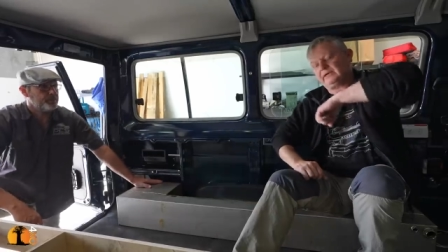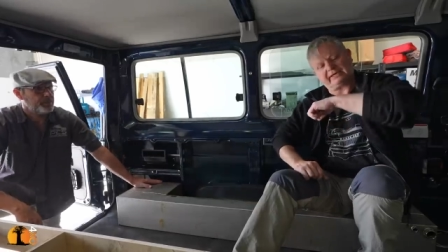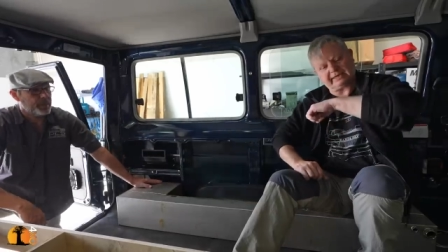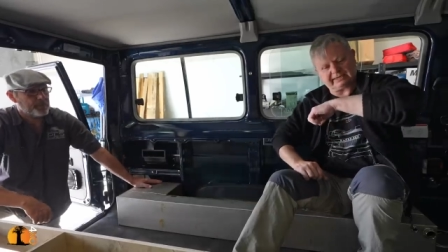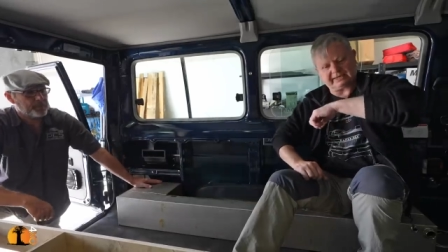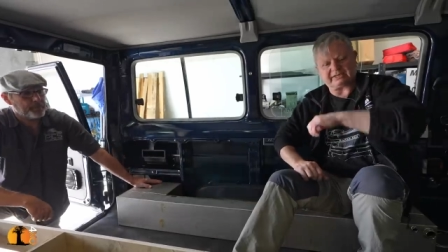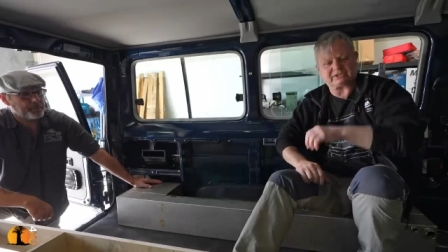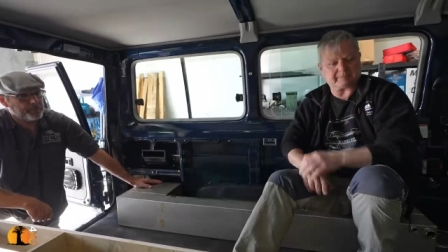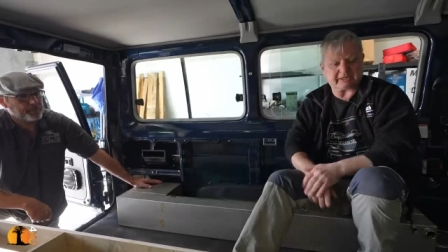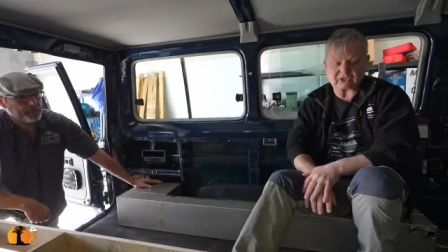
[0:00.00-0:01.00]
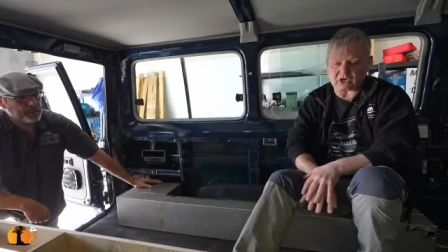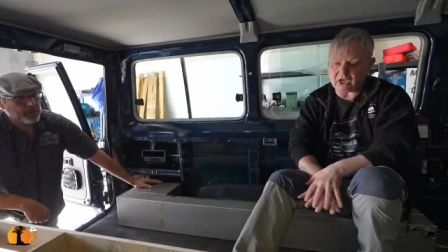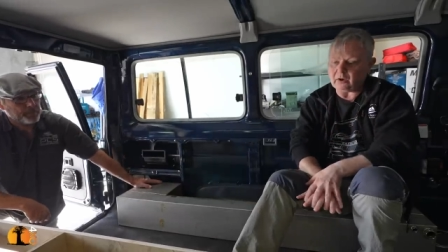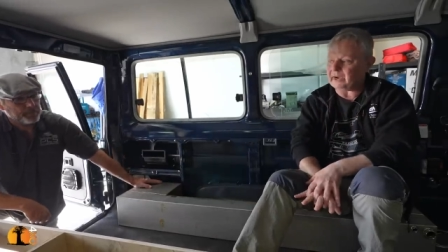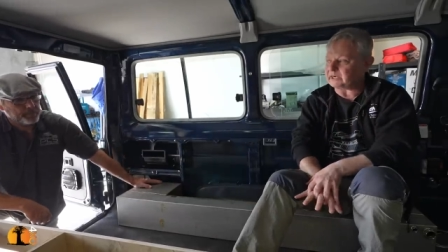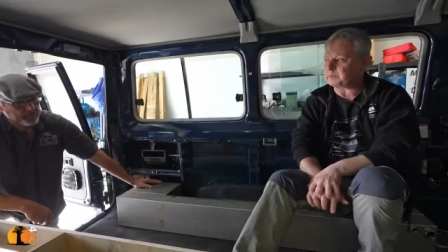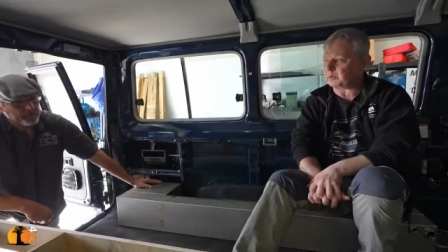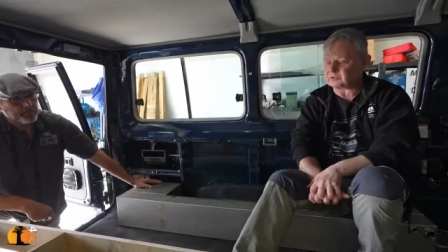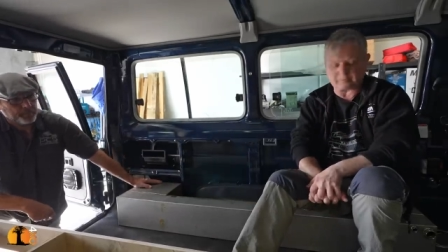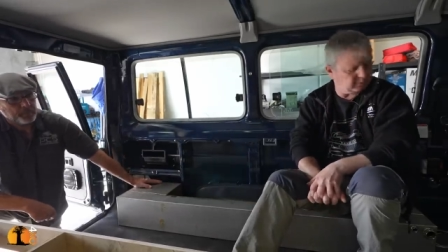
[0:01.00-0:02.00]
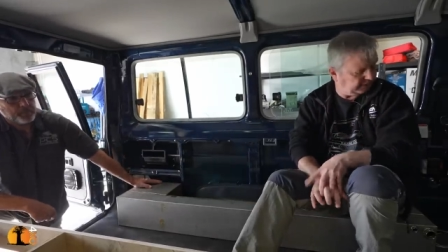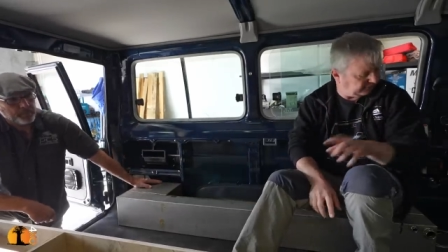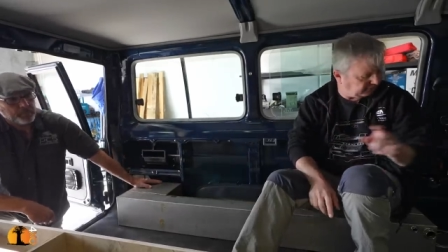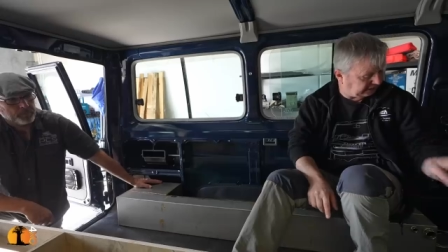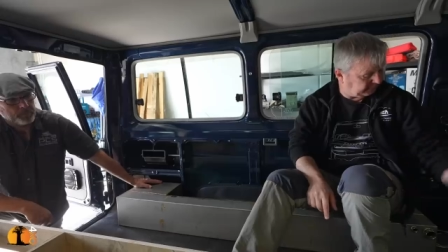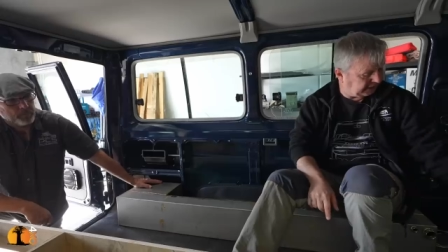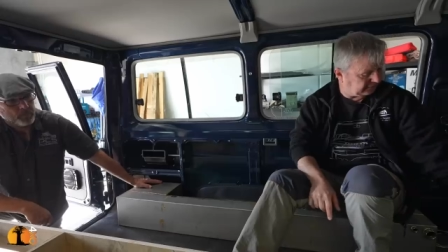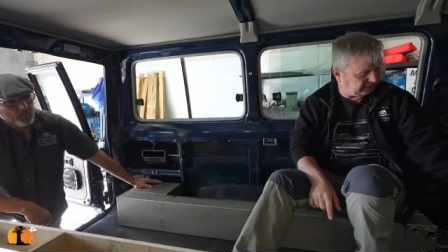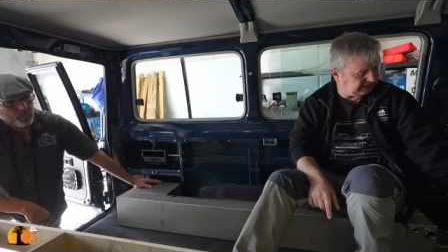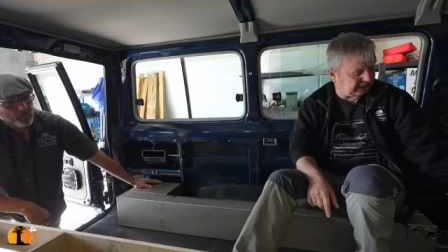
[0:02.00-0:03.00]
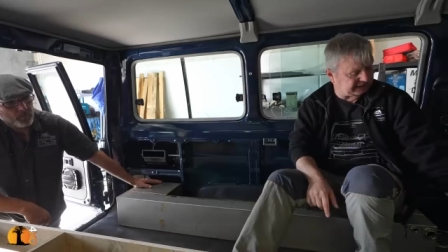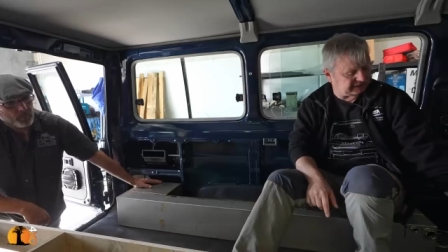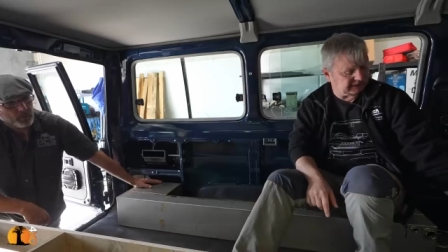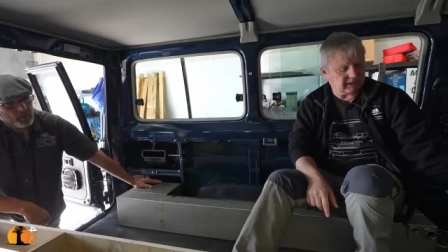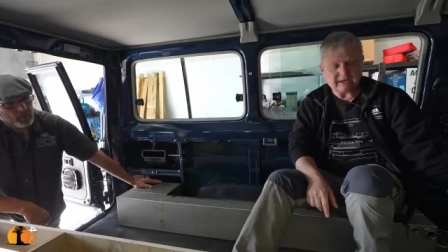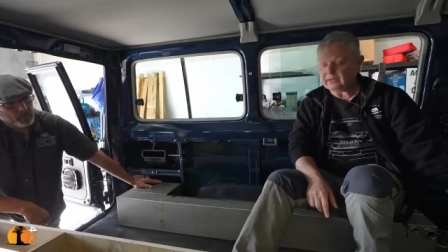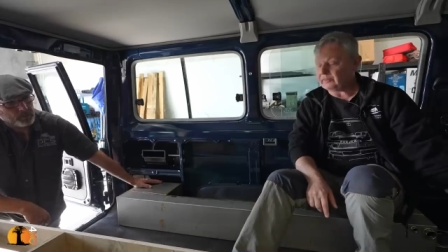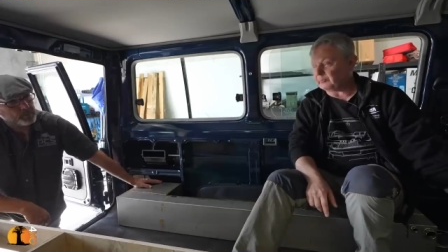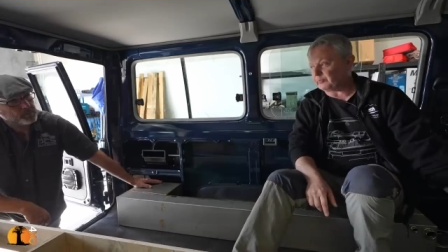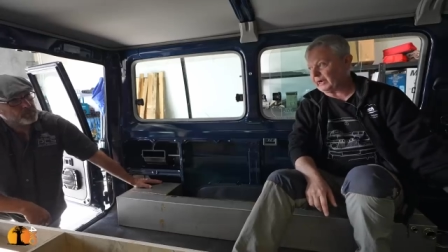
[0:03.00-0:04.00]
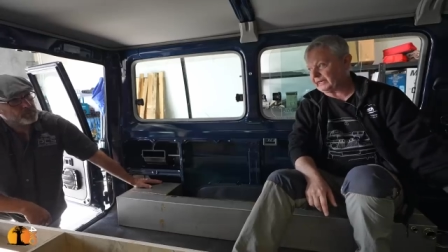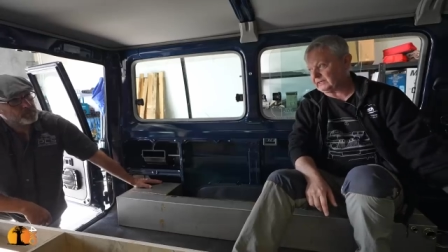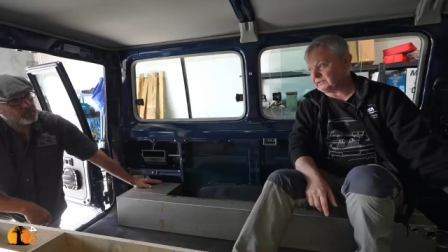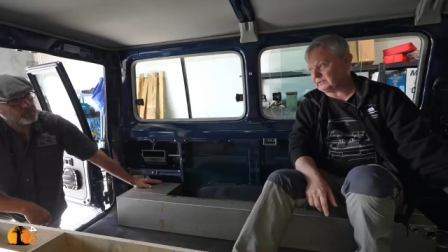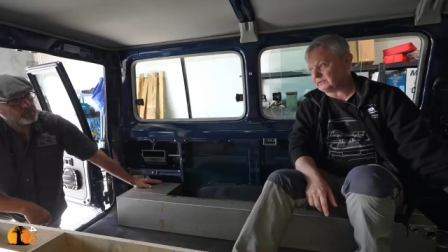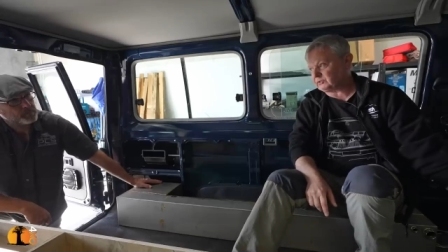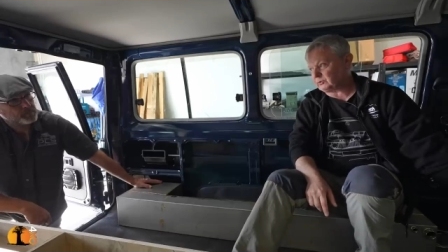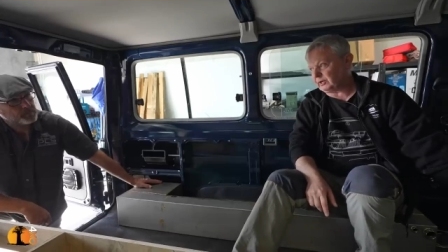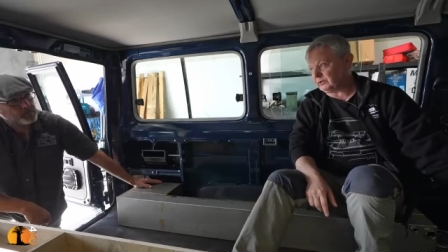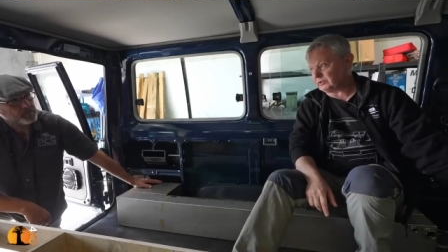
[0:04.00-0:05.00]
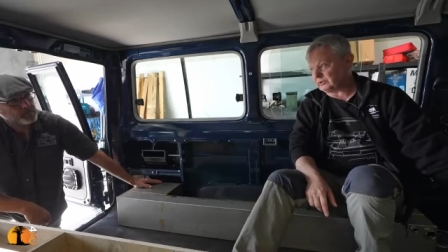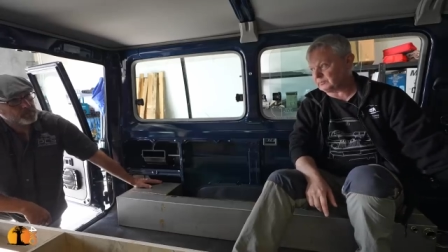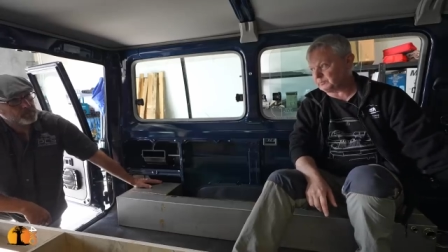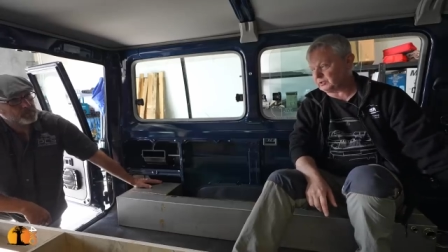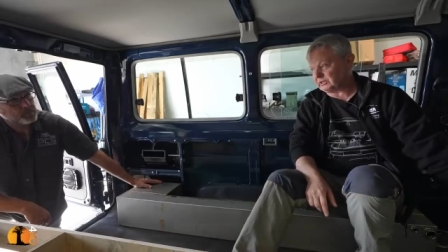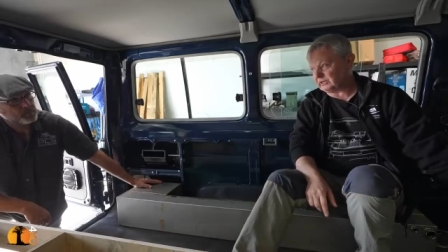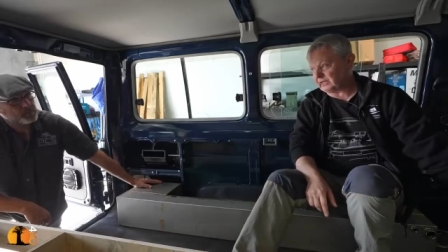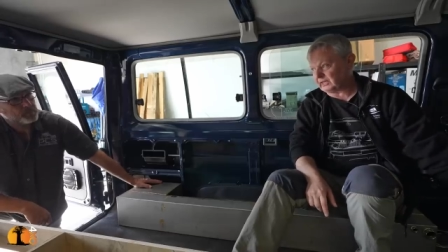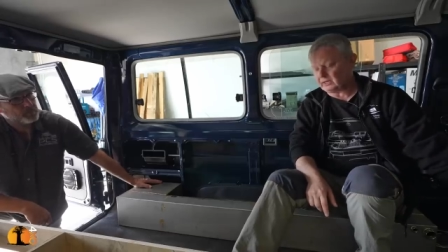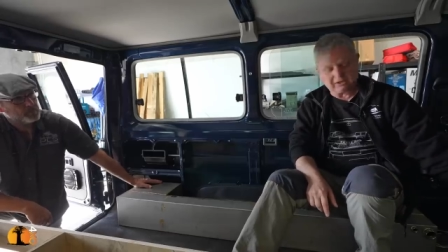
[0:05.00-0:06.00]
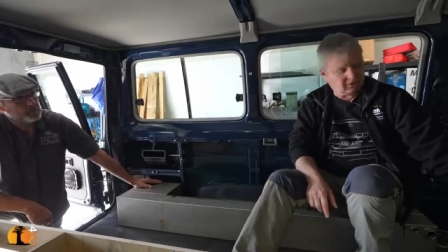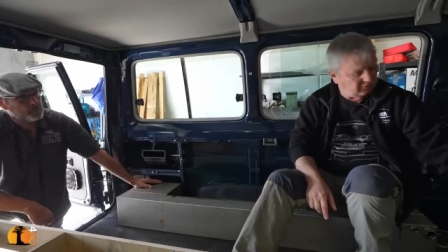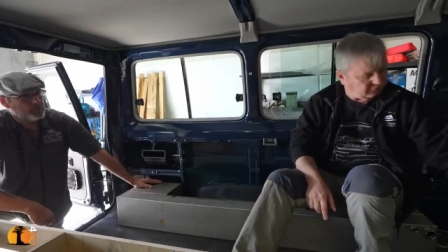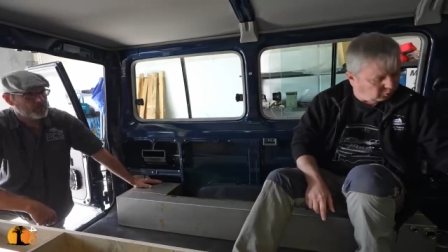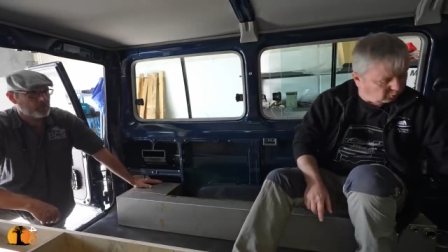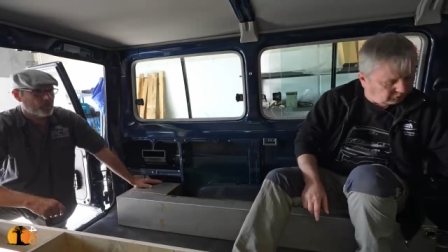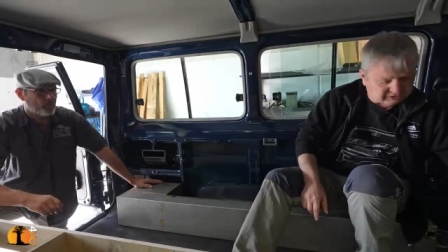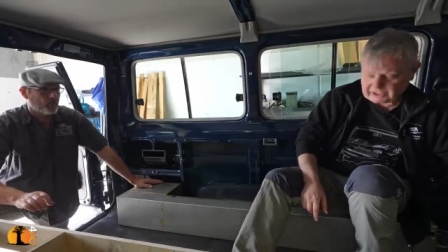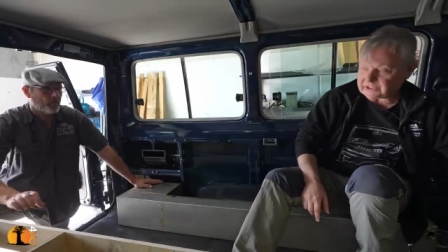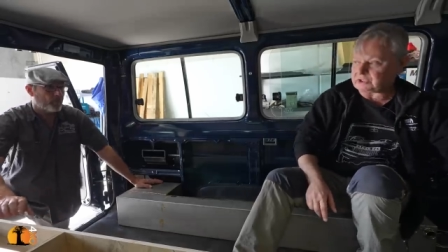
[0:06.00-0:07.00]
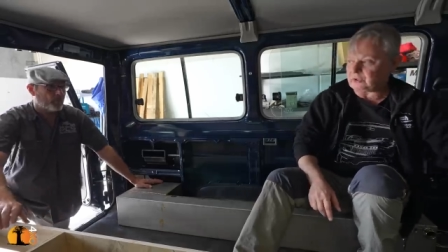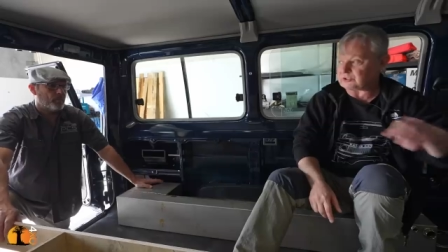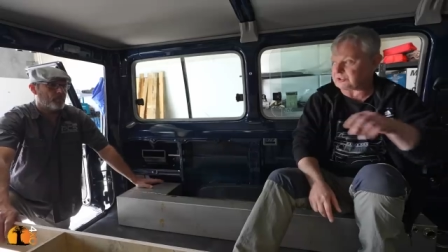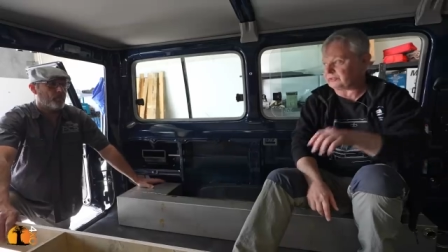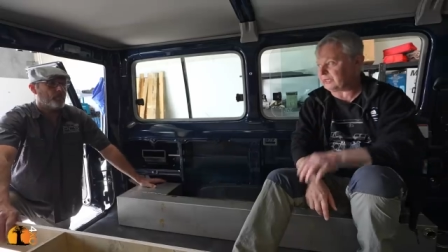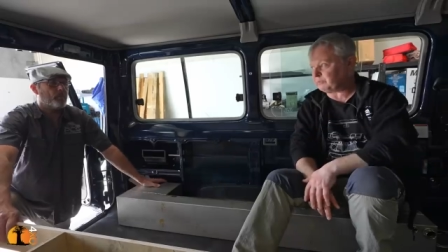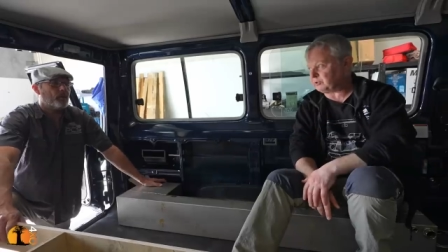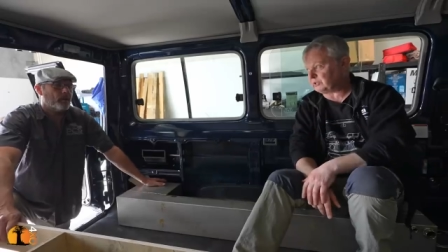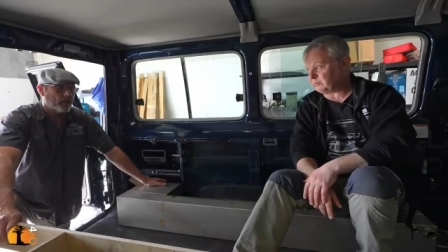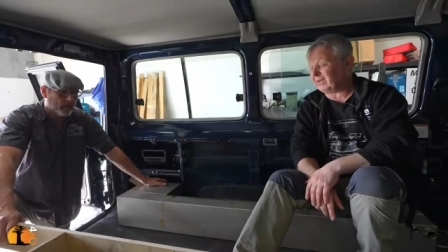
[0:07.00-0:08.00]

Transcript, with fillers: It, yeah. it has to be as low as possible. We, in fact, we have to cut the bracket that Toyota has put in there for the center console they put in.